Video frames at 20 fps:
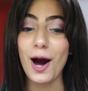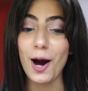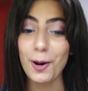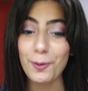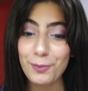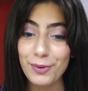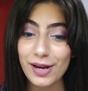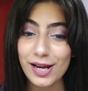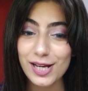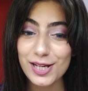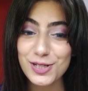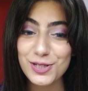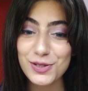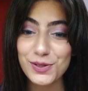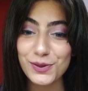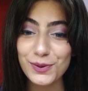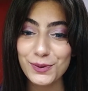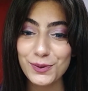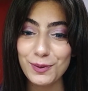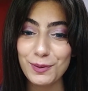up
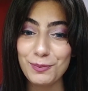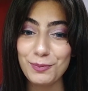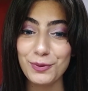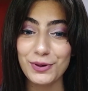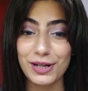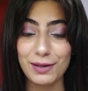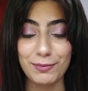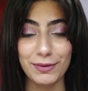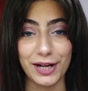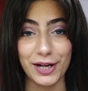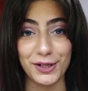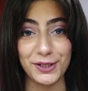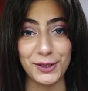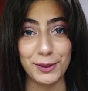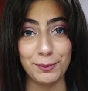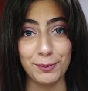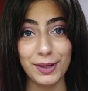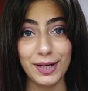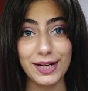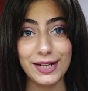hairdo, putting my hair in
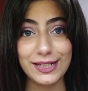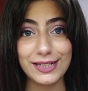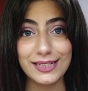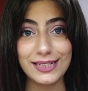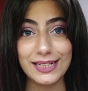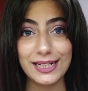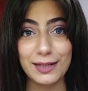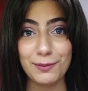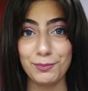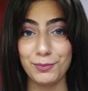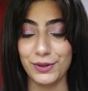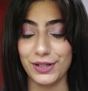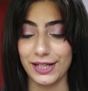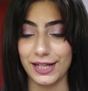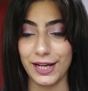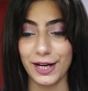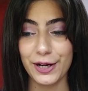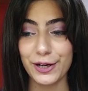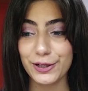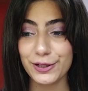the bun,
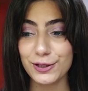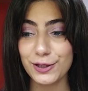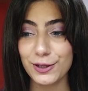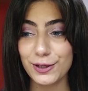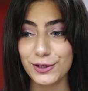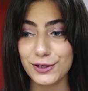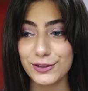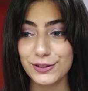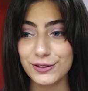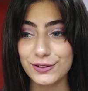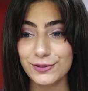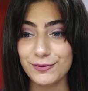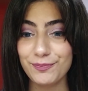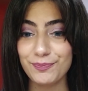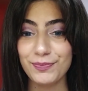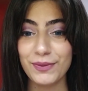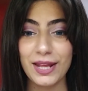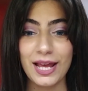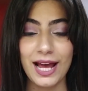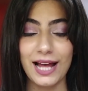putting hair gloss
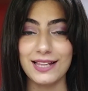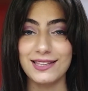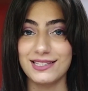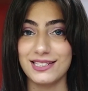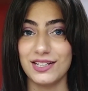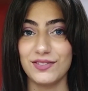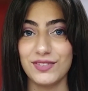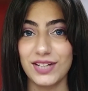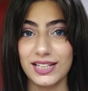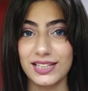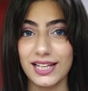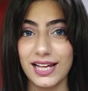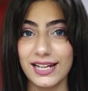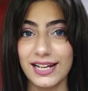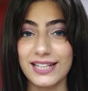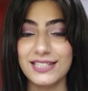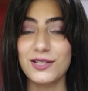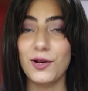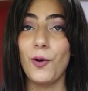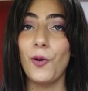and stuff like
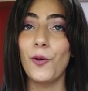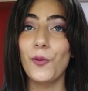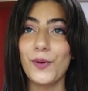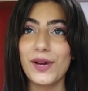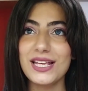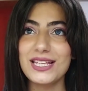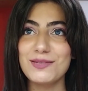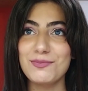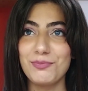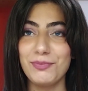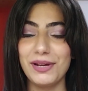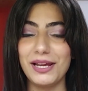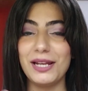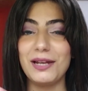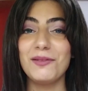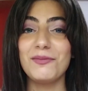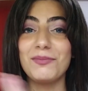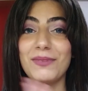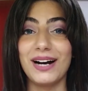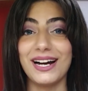that has always
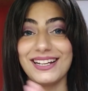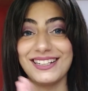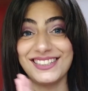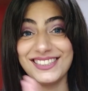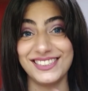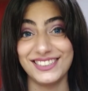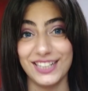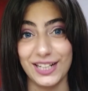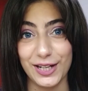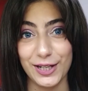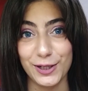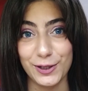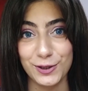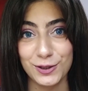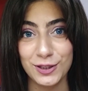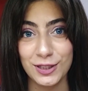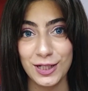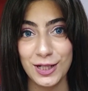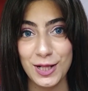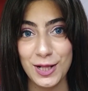been my style.
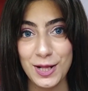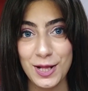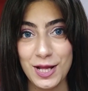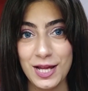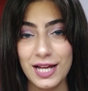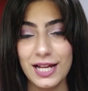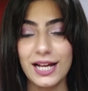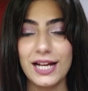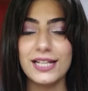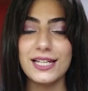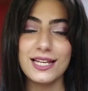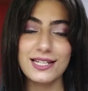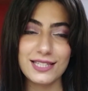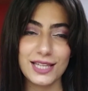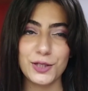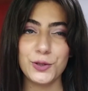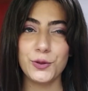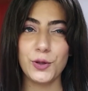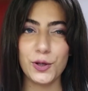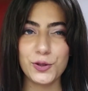
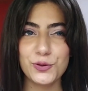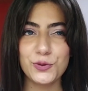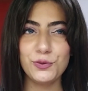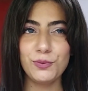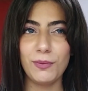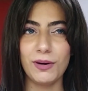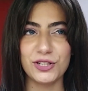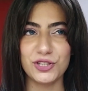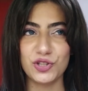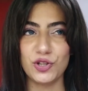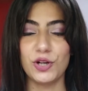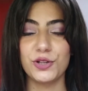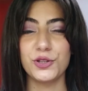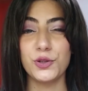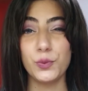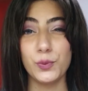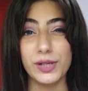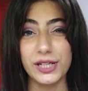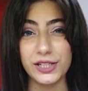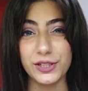Yes, I do not do much on
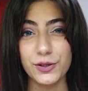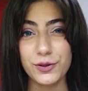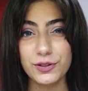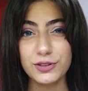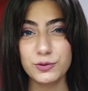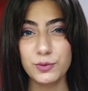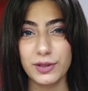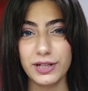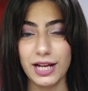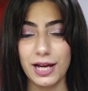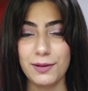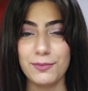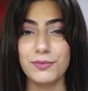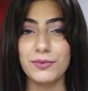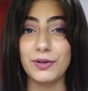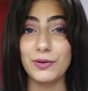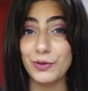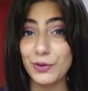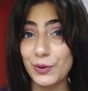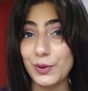the videos when
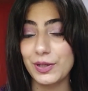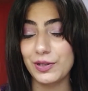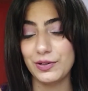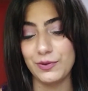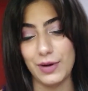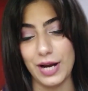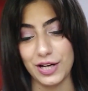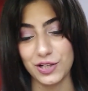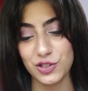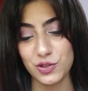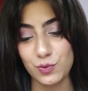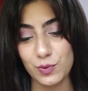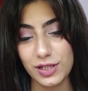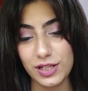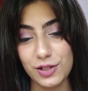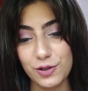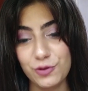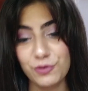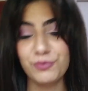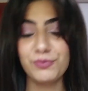I'm doing reaction
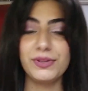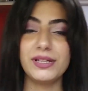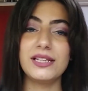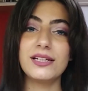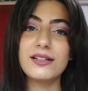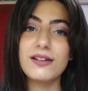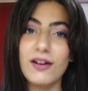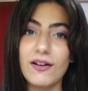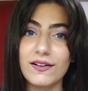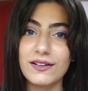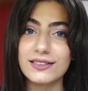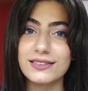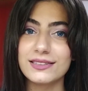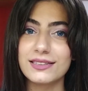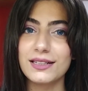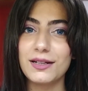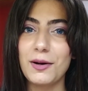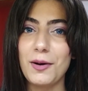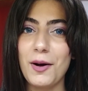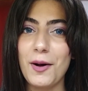video
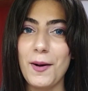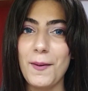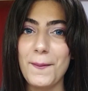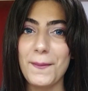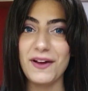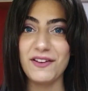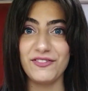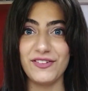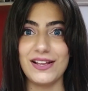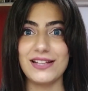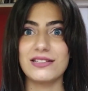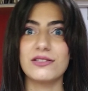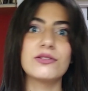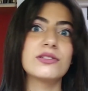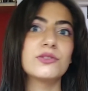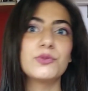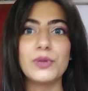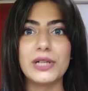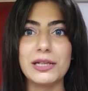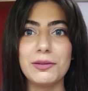because my face
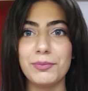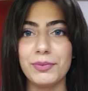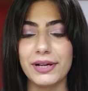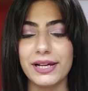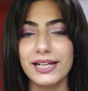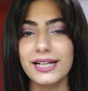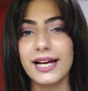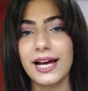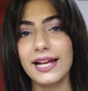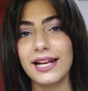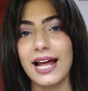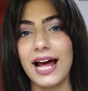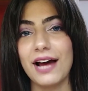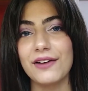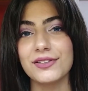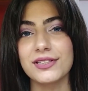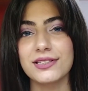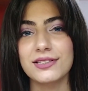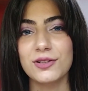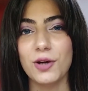looks really big and I
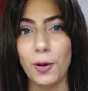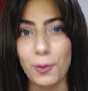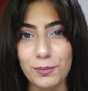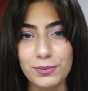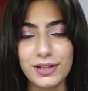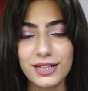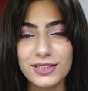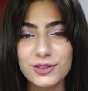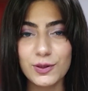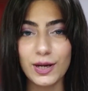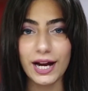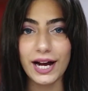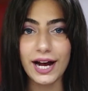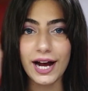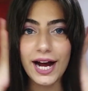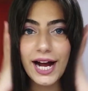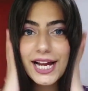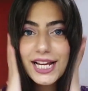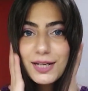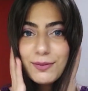have this complex, so I
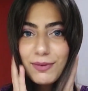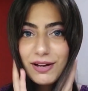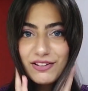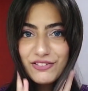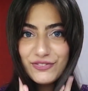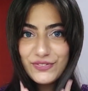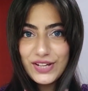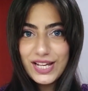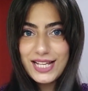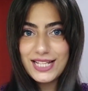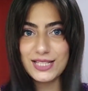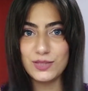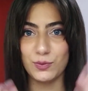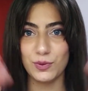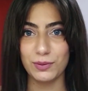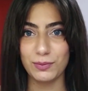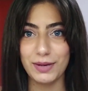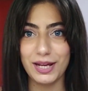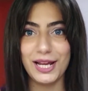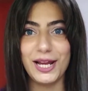hide my face
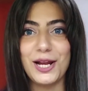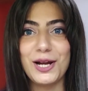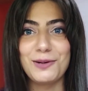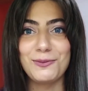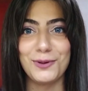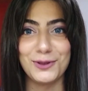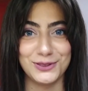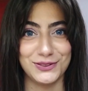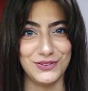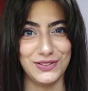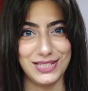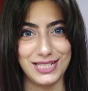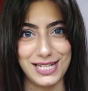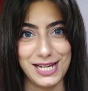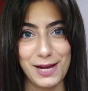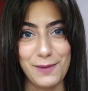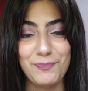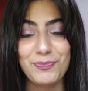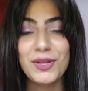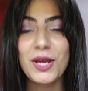with my hair most of
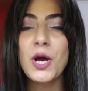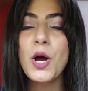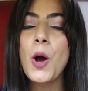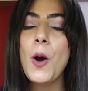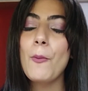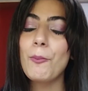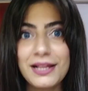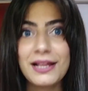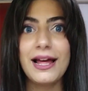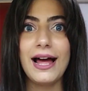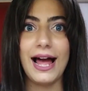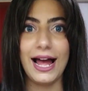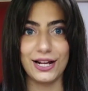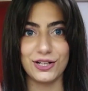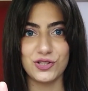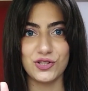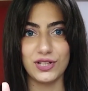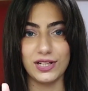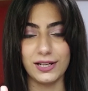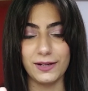the time.
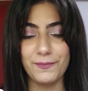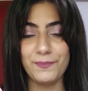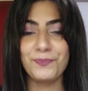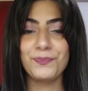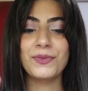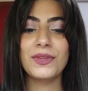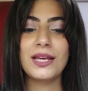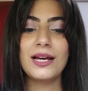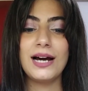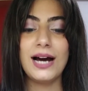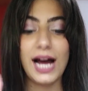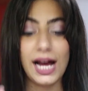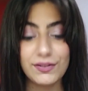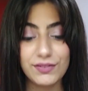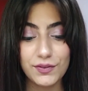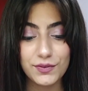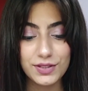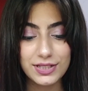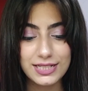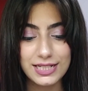Actually,
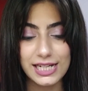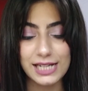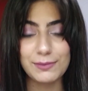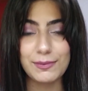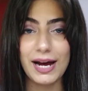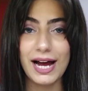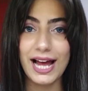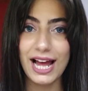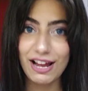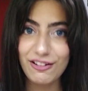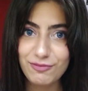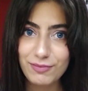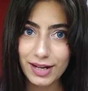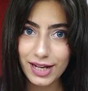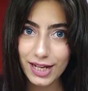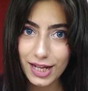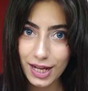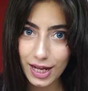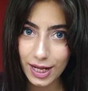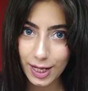half of the time I have
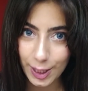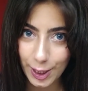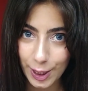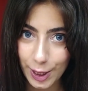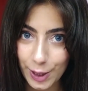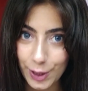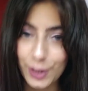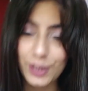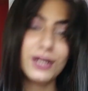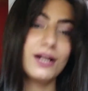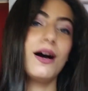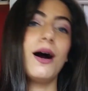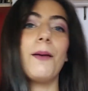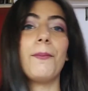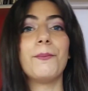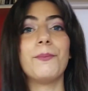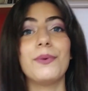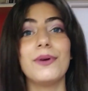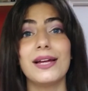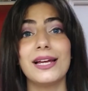my hair
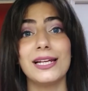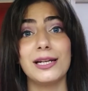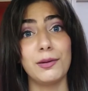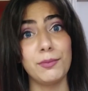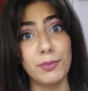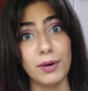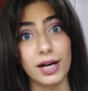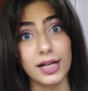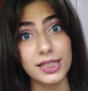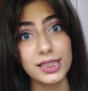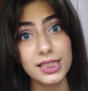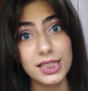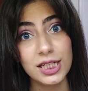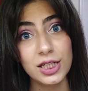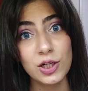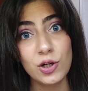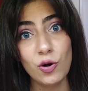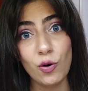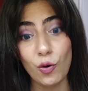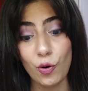up in a bun
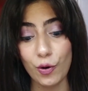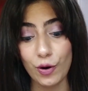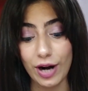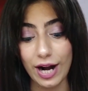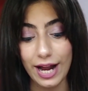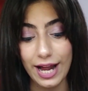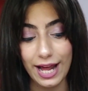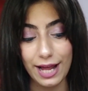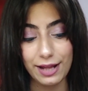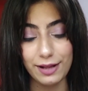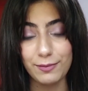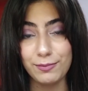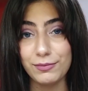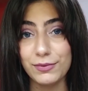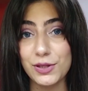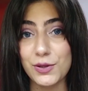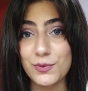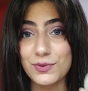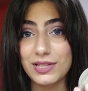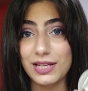or I
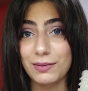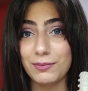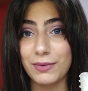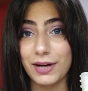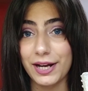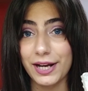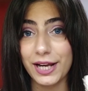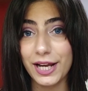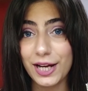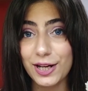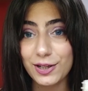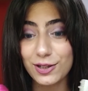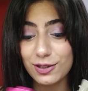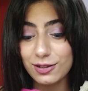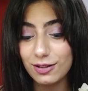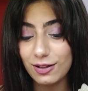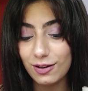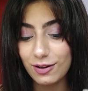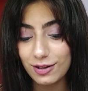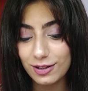am using my hair
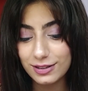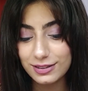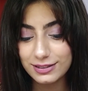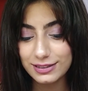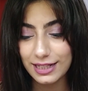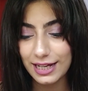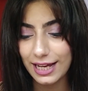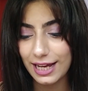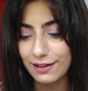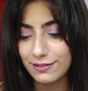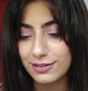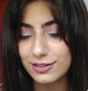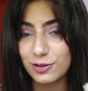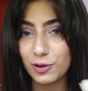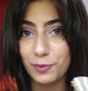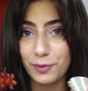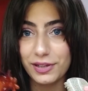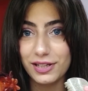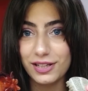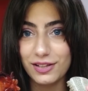claws. I have
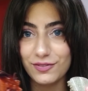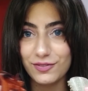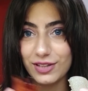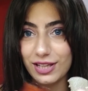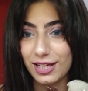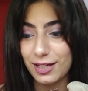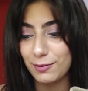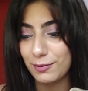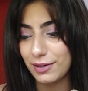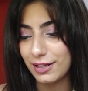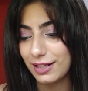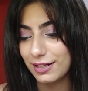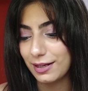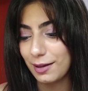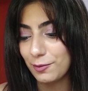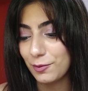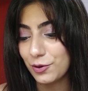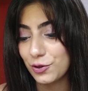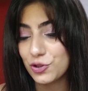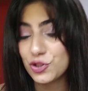so many of them
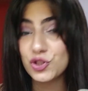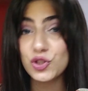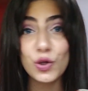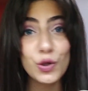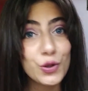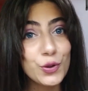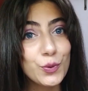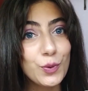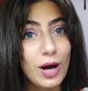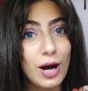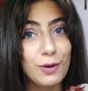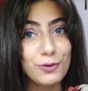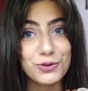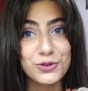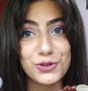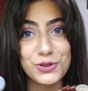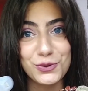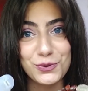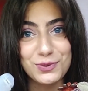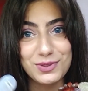and I'm going to show you how
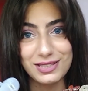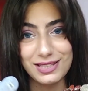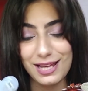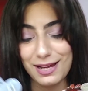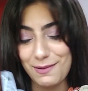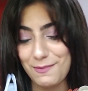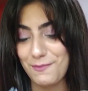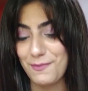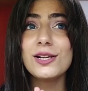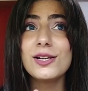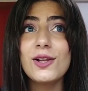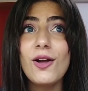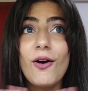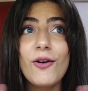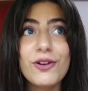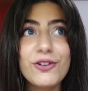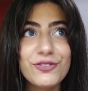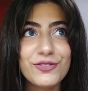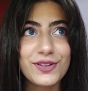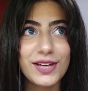to use them. A
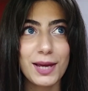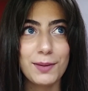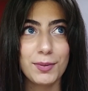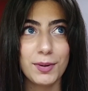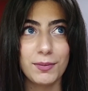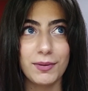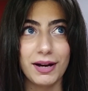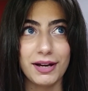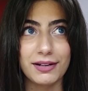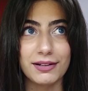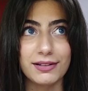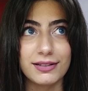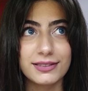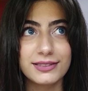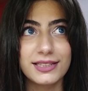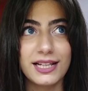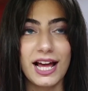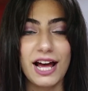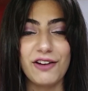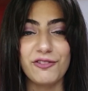lot of K-pop
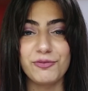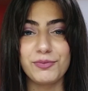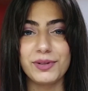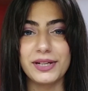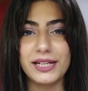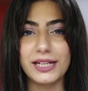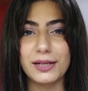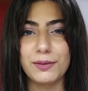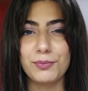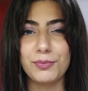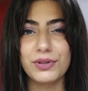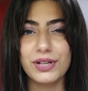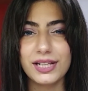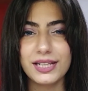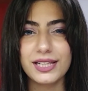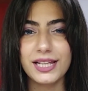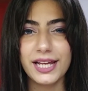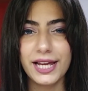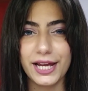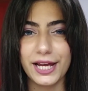idols have been
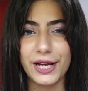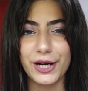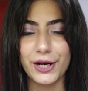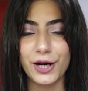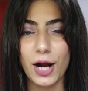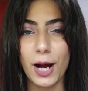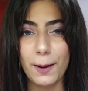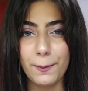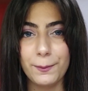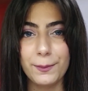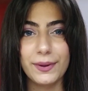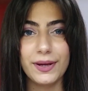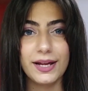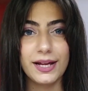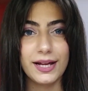putting the hair up